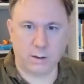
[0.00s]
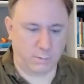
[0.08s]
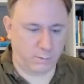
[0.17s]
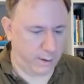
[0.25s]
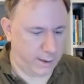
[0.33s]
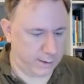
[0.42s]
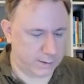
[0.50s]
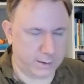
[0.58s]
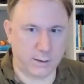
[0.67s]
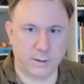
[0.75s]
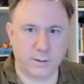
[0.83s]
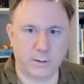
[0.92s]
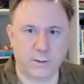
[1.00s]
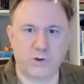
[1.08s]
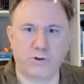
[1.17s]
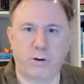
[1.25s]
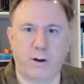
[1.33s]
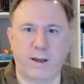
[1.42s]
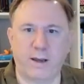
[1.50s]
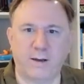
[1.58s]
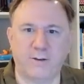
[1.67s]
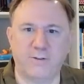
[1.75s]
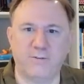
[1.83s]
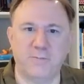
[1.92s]
We've got hexagon,
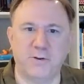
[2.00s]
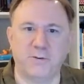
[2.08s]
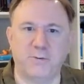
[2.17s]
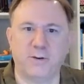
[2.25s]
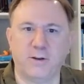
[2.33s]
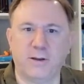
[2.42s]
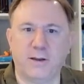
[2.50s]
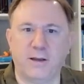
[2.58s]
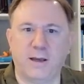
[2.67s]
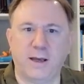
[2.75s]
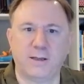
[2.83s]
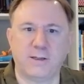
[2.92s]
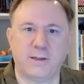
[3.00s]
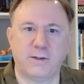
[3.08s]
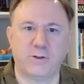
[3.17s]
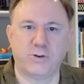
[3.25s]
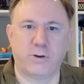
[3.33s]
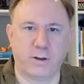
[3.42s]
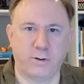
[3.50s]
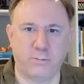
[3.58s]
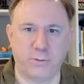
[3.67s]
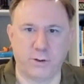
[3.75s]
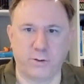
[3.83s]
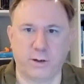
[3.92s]
triangle, moon. Hexagon, triangle,
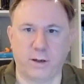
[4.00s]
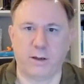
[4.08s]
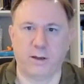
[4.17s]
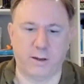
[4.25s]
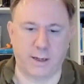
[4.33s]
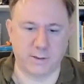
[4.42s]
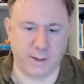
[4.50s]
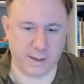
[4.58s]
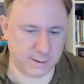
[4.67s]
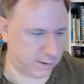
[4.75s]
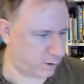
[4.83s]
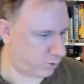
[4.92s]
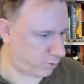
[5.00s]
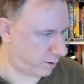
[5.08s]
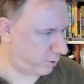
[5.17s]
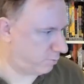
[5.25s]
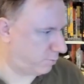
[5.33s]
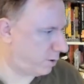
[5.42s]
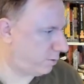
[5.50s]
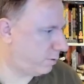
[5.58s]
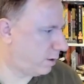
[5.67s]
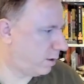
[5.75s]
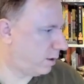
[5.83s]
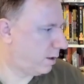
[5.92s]
moon. Okay, so hexagon, triangle, moon
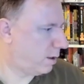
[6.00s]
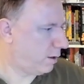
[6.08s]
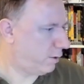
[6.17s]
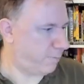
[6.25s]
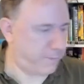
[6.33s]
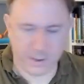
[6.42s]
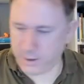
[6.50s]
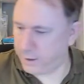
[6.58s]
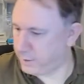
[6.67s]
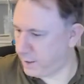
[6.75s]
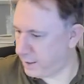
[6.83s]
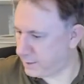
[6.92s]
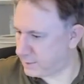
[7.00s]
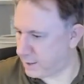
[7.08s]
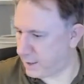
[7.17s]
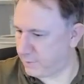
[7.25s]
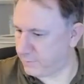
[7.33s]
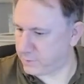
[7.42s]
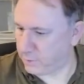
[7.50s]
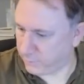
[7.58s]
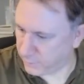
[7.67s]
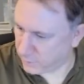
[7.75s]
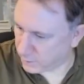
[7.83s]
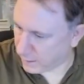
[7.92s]
will be our next day of
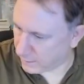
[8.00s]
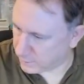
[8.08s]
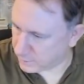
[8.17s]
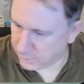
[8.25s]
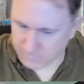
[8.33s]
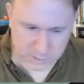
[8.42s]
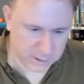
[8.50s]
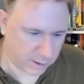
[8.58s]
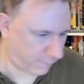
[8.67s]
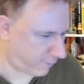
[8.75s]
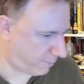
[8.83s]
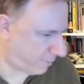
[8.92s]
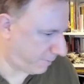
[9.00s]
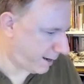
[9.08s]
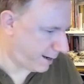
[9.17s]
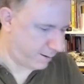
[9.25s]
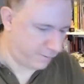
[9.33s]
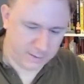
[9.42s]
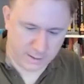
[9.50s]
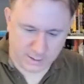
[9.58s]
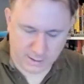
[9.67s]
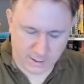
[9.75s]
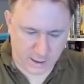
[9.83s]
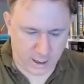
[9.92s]
solving of the calendar. And once I can find my pen,
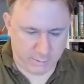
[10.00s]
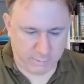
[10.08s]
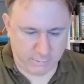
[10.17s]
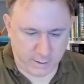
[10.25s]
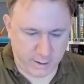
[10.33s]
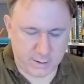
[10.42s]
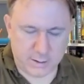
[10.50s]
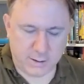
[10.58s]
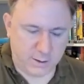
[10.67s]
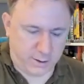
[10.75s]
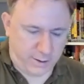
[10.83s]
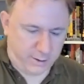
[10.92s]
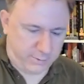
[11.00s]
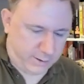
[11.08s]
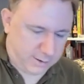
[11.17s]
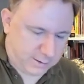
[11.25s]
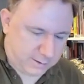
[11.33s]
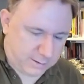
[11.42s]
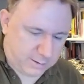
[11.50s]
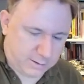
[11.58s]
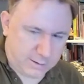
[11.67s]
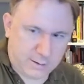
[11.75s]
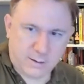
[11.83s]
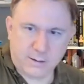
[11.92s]
I'll write 9 on it.
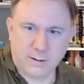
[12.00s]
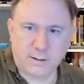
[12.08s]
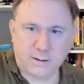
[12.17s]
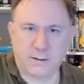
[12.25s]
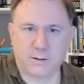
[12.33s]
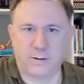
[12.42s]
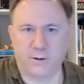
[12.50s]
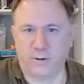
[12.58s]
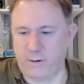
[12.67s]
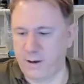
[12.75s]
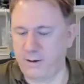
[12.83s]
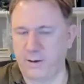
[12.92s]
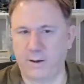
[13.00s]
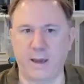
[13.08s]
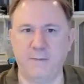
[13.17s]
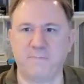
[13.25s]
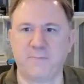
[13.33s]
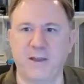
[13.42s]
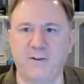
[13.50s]
Alright, okay.